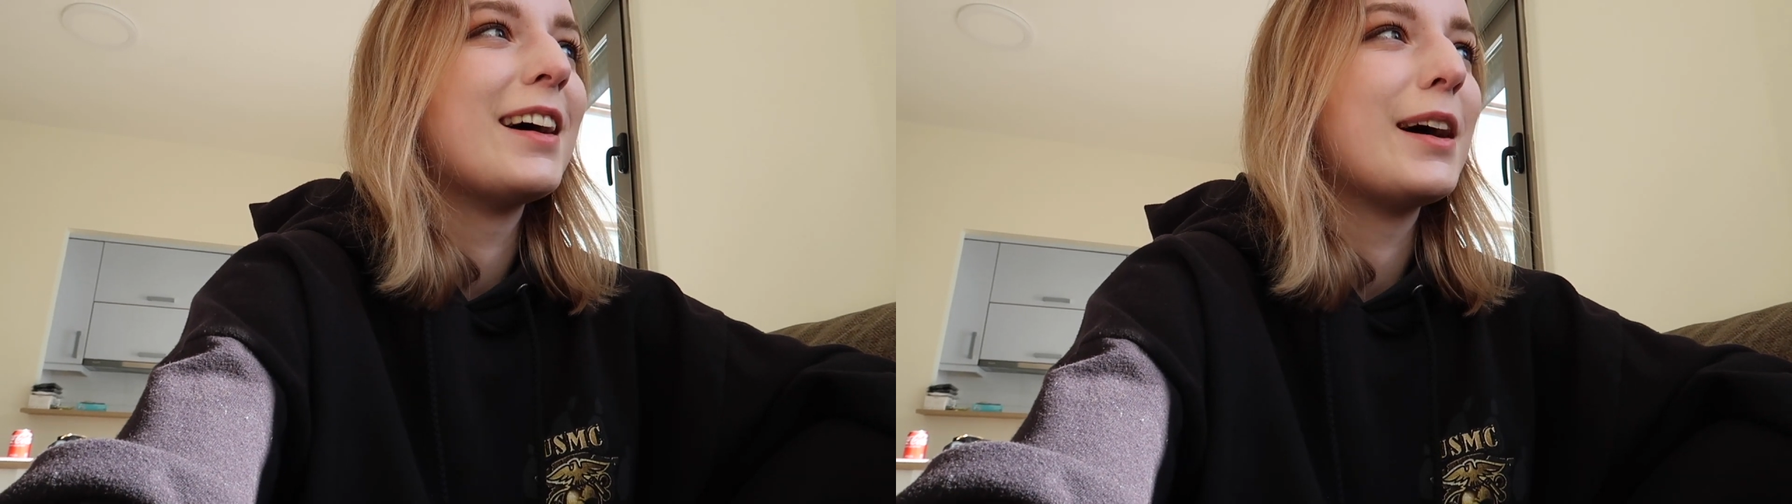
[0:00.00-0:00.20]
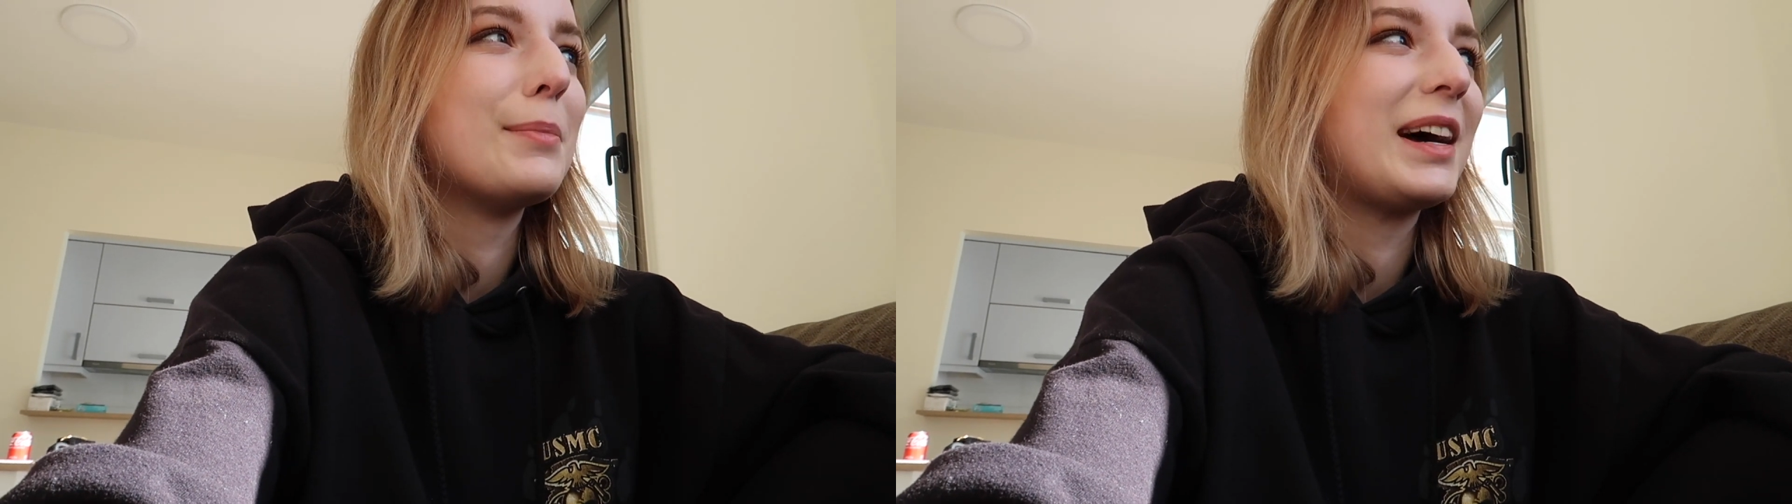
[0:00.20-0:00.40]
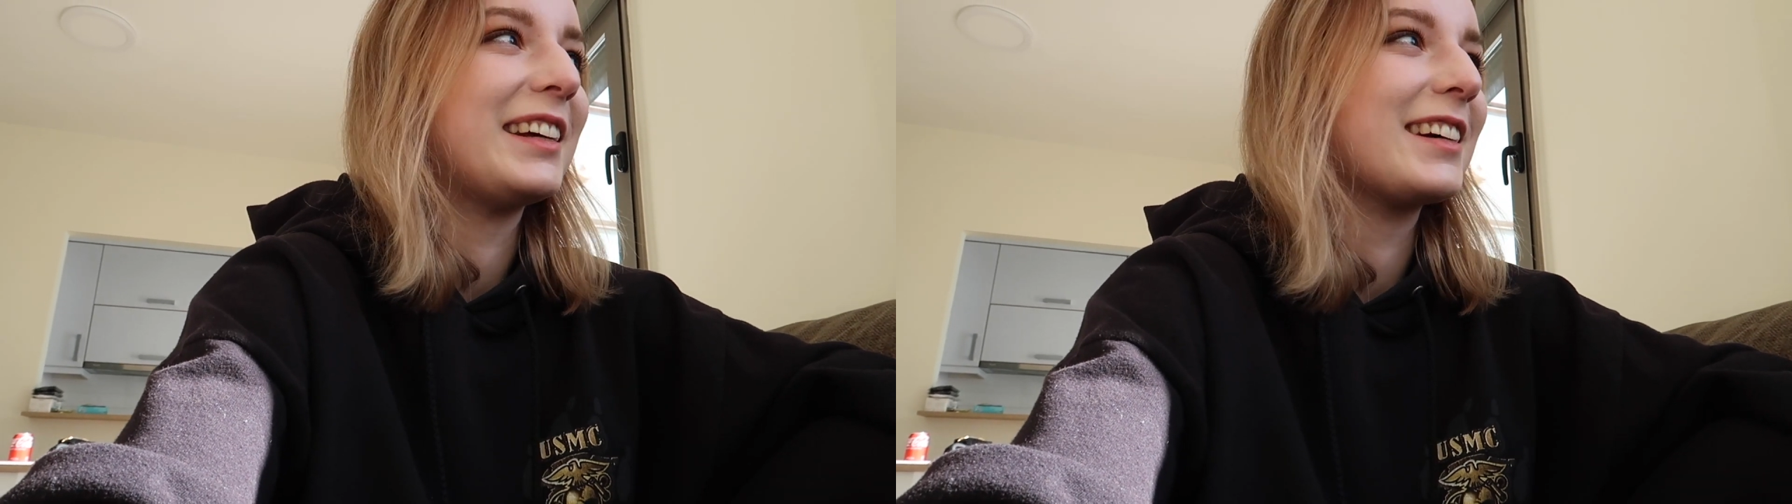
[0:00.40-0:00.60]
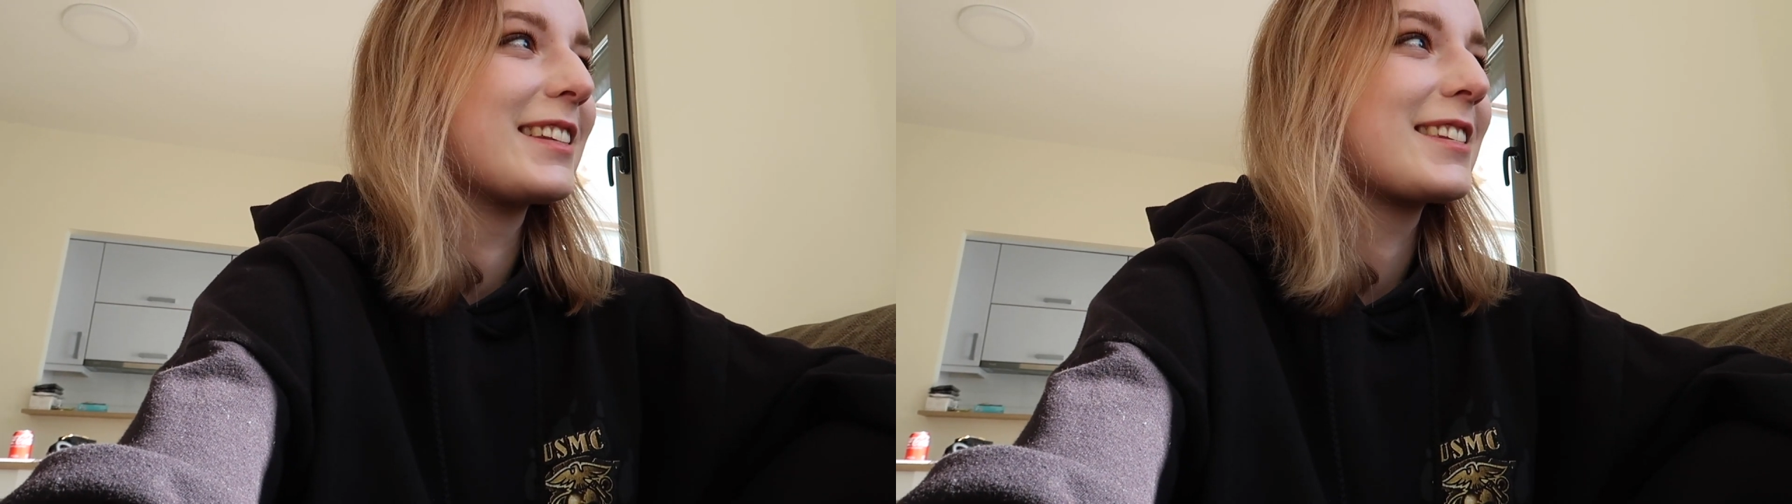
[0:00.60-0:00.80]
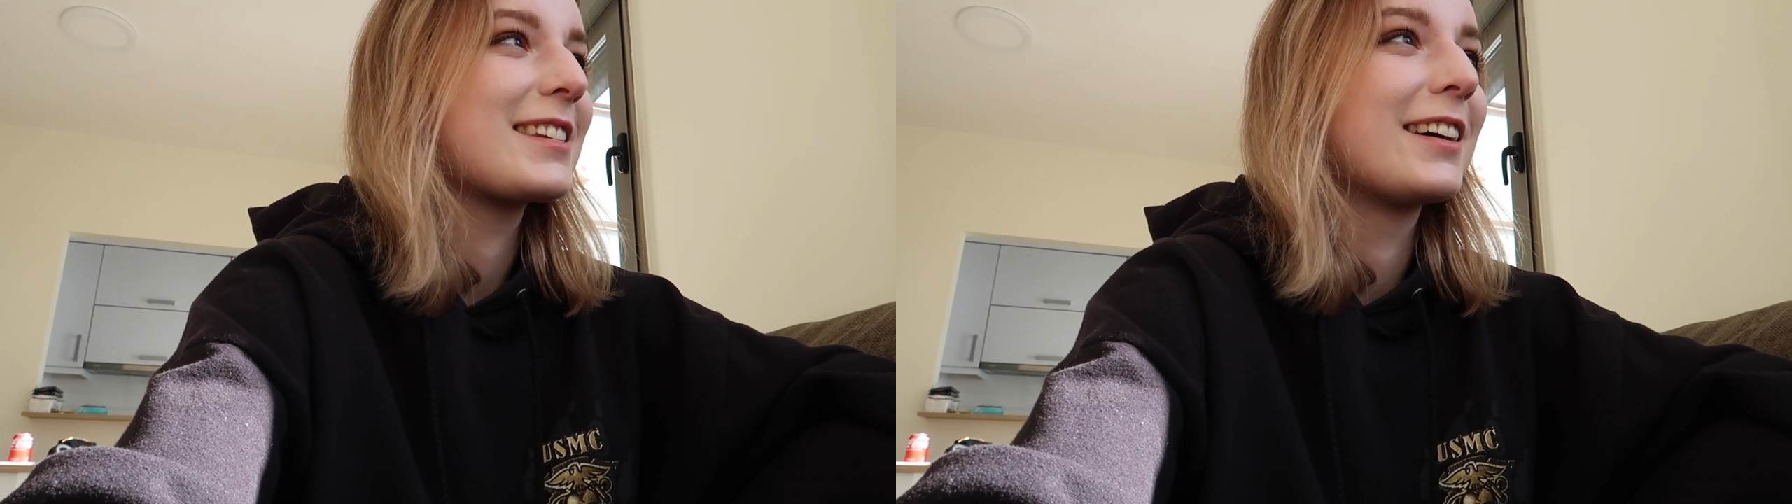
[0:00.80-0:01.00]
a
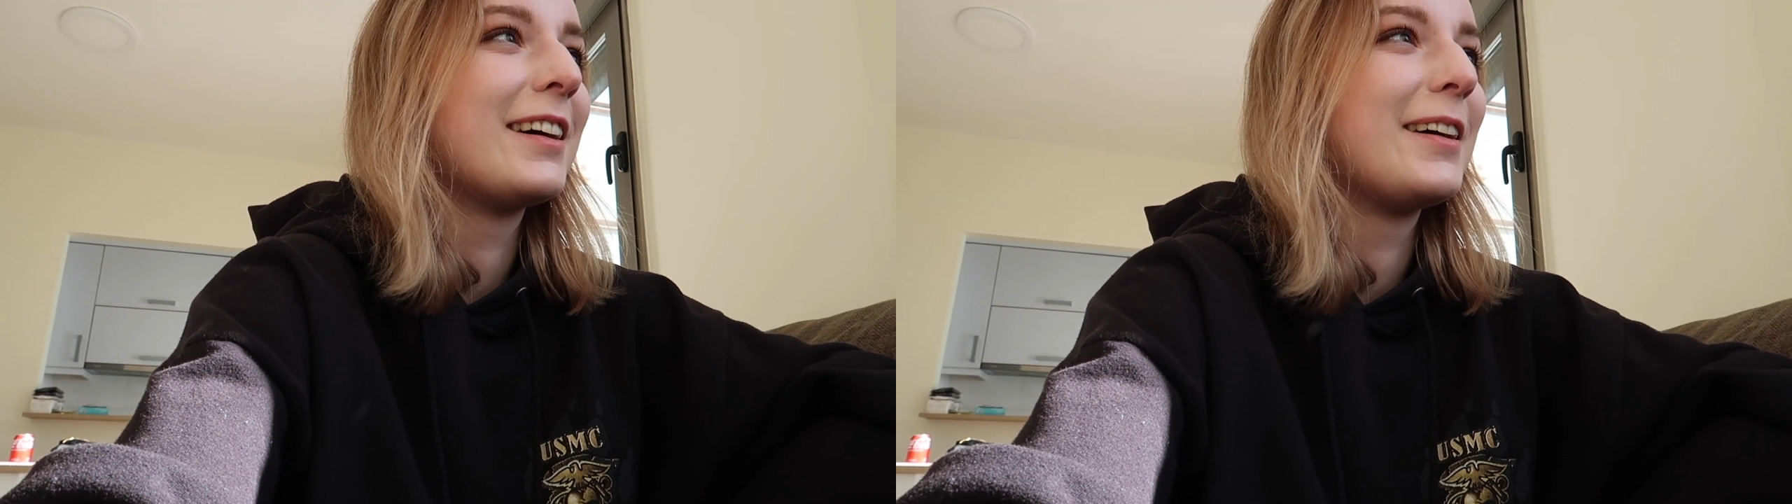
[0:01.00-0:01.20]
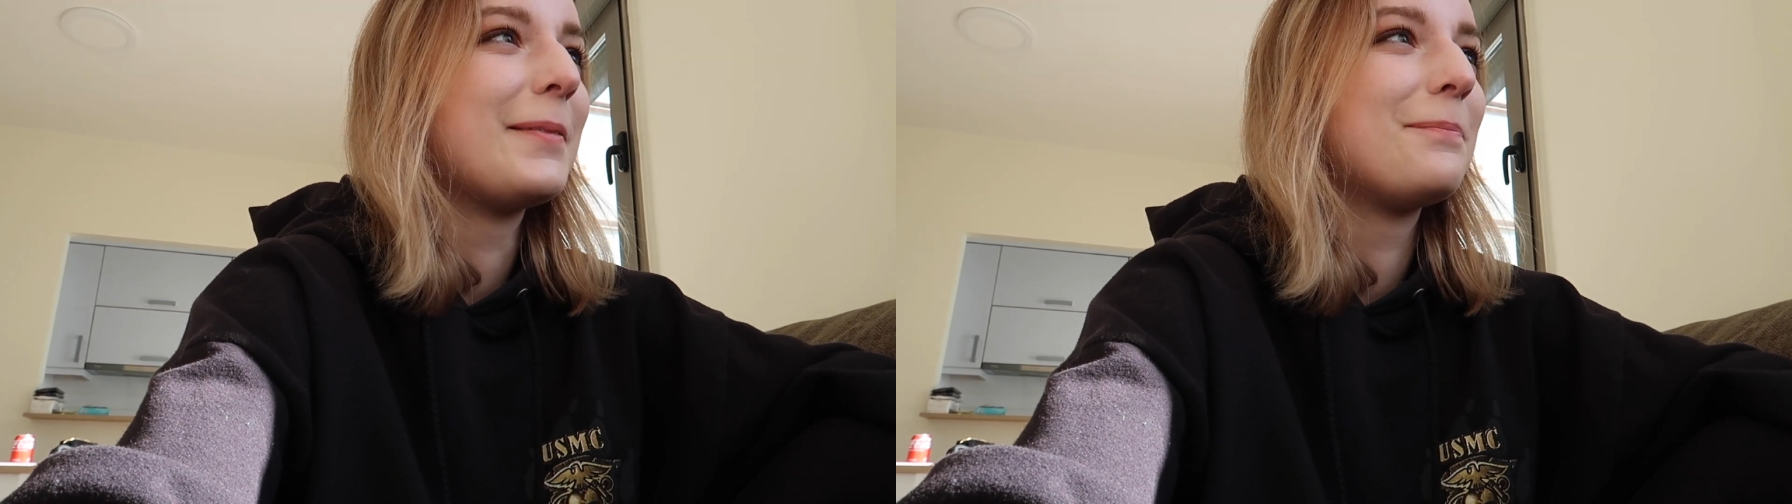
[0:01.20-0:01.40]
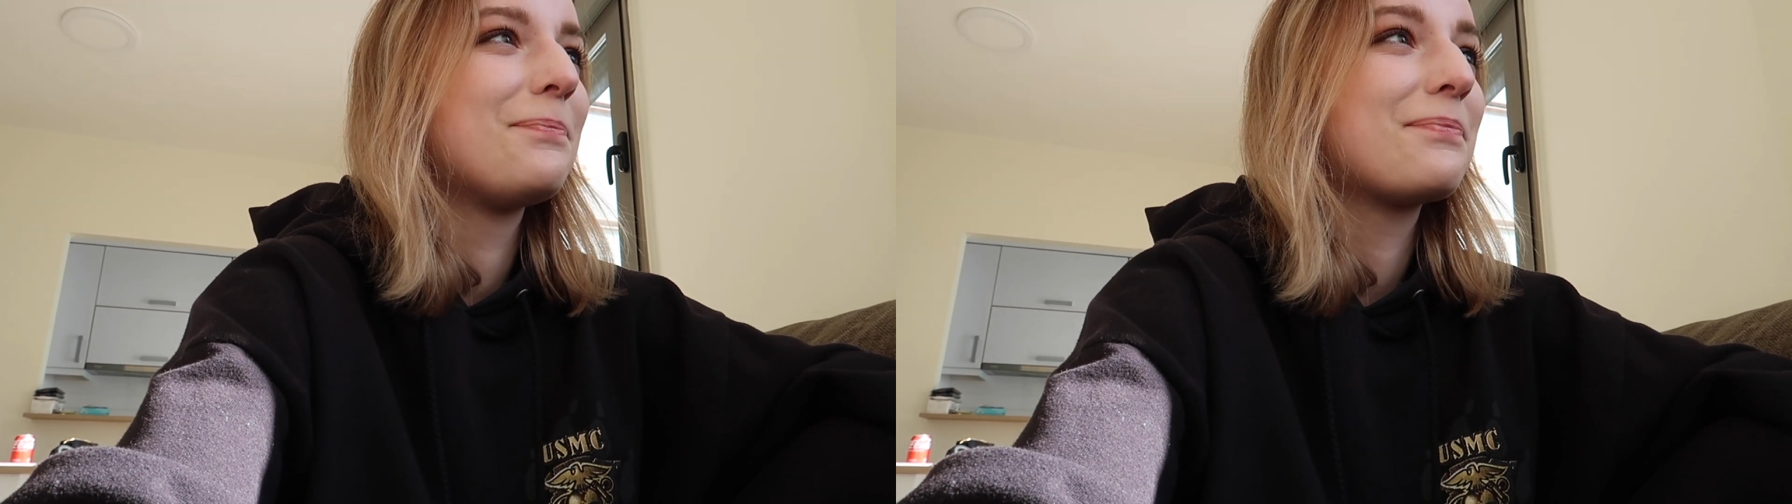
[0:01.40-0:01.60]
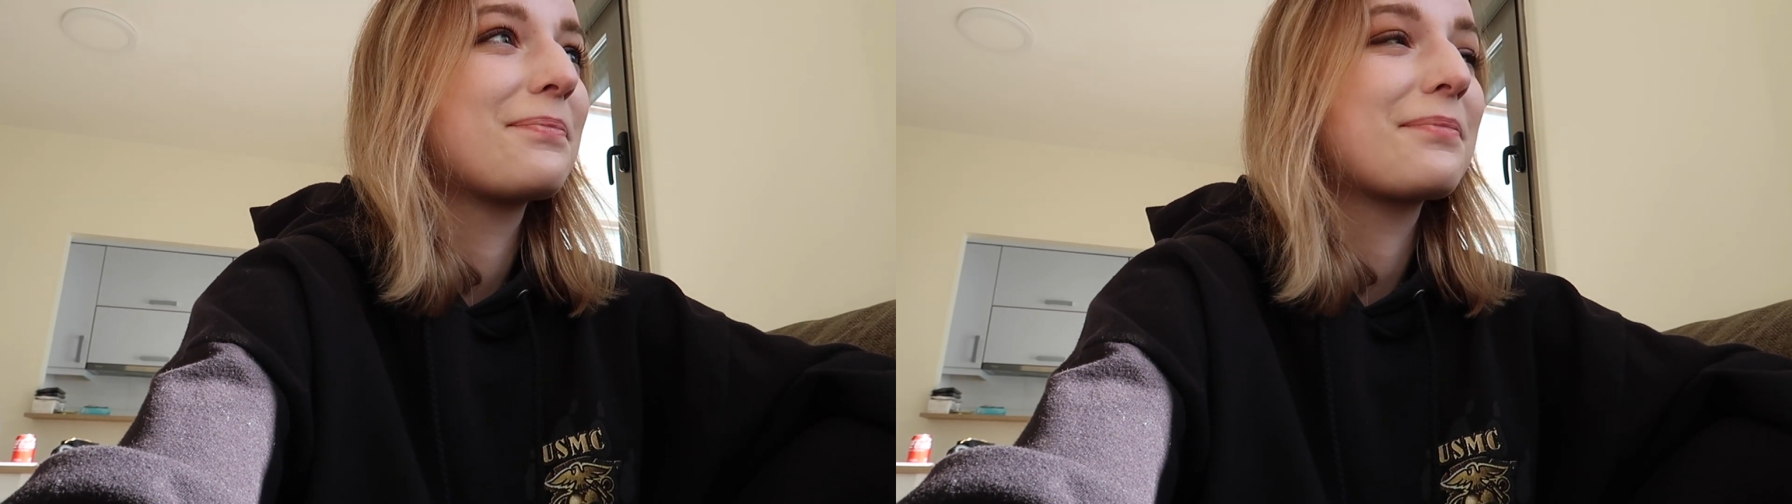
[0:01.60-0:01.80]
menace. Um,